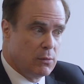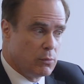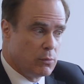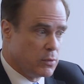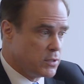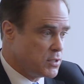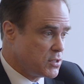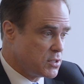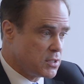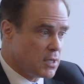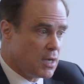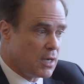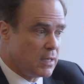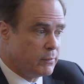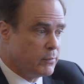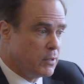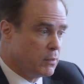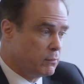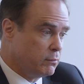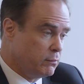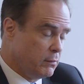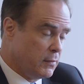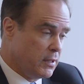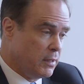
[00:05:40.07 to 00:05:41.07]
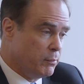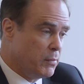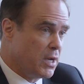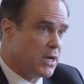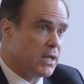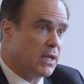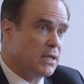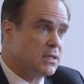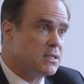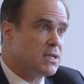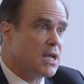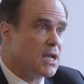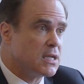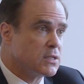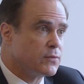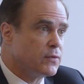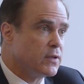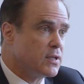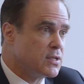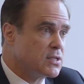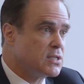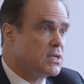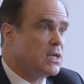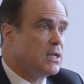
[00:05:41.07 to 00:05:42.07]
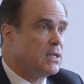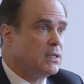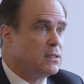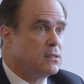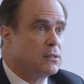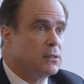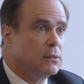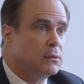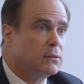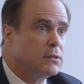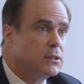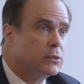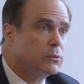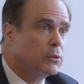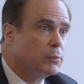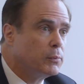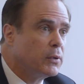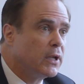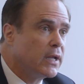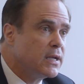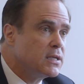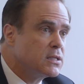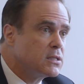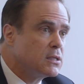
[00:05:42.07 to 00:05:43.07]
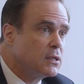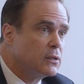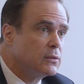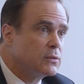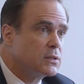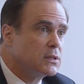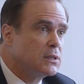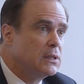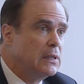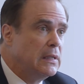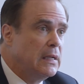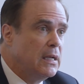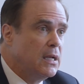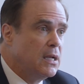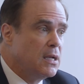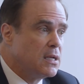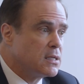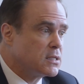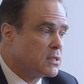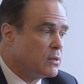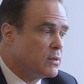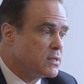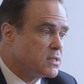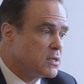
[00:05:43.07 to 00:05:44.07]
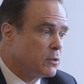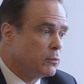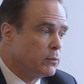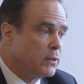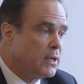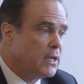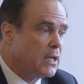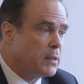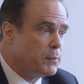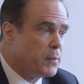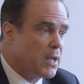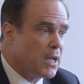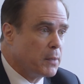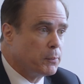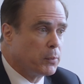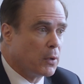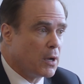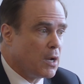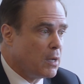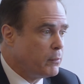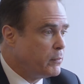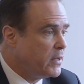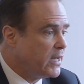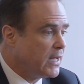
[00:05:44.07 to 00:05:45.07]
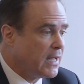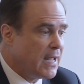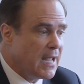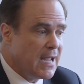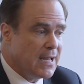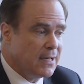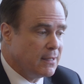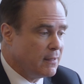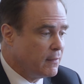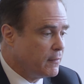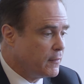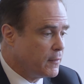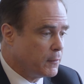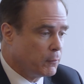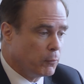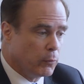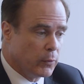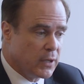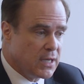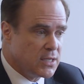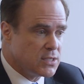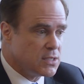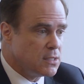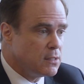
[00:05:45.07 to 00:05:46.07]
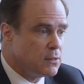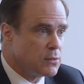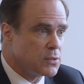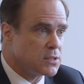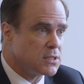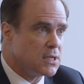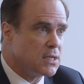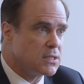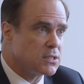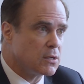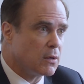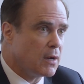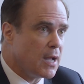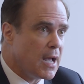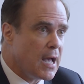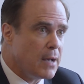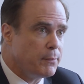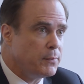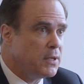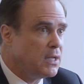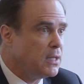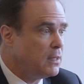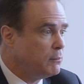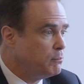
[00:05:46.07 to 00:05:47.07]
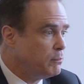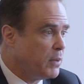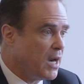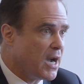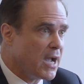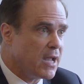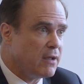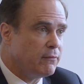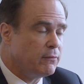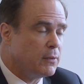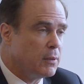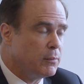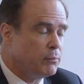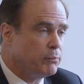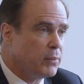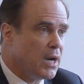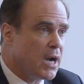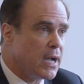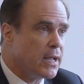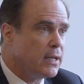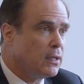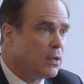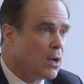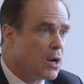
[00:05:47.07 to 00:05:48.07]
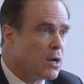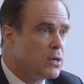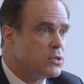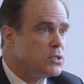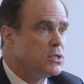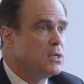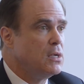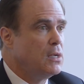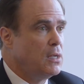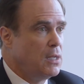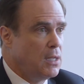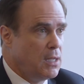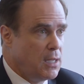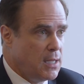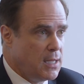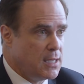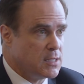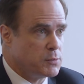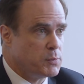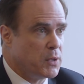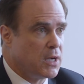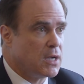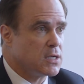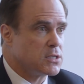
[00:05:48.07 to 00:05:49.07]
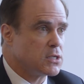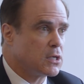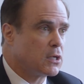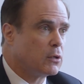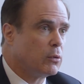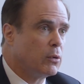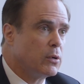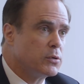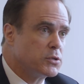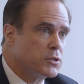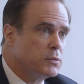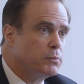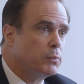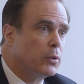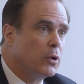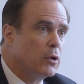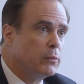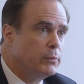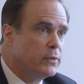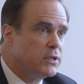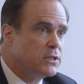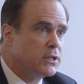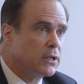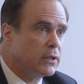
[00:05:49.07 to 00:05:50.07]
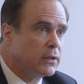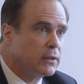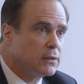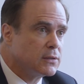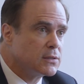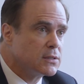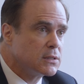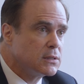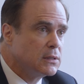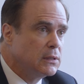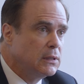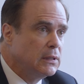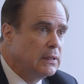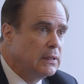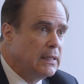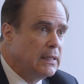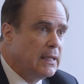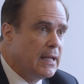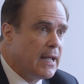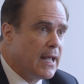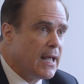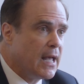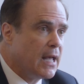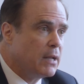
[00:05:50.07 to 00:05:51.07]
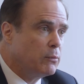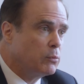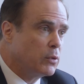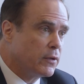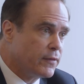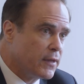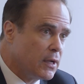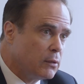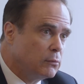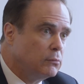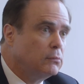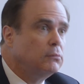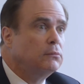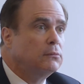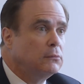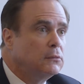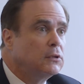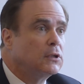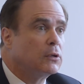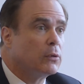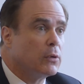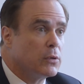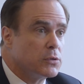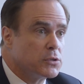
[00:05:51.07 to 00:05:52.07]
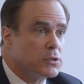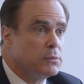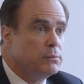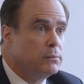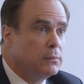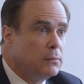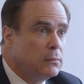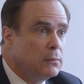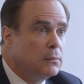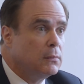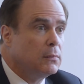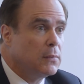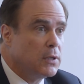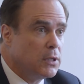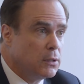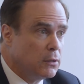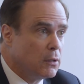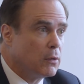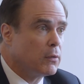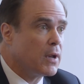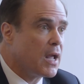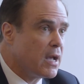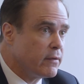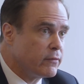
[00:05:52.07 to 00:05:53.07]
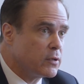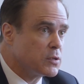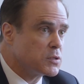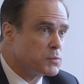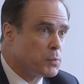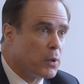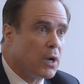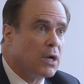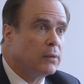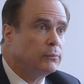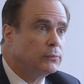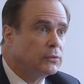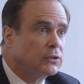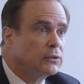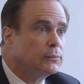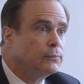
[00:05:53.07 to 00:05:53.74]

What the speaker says: We're just talking about the money it takes for the city to replace those. So it's a really big problem. And again, the reason those things are happening by and large is because of corrosion-prone materials. And without corrosion, you don't have those problems.